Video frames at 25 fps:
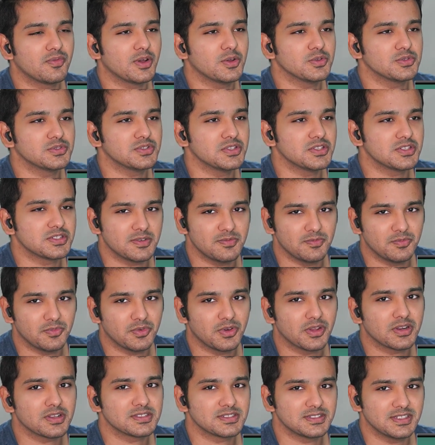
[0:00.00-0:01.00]
how system
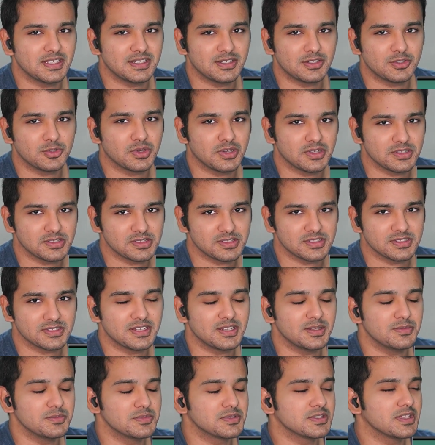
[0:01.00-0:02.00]
works than to
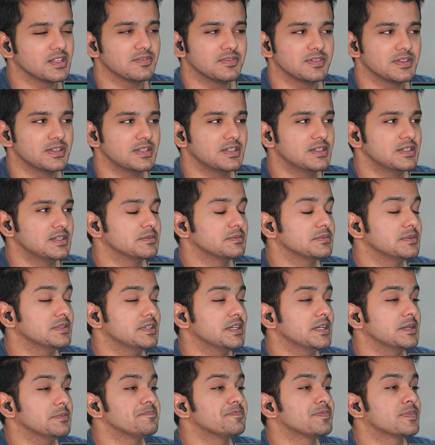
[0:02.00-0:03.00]
that himself but
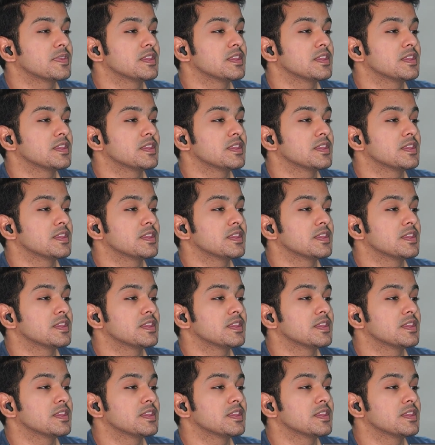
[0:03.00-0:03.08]
yeah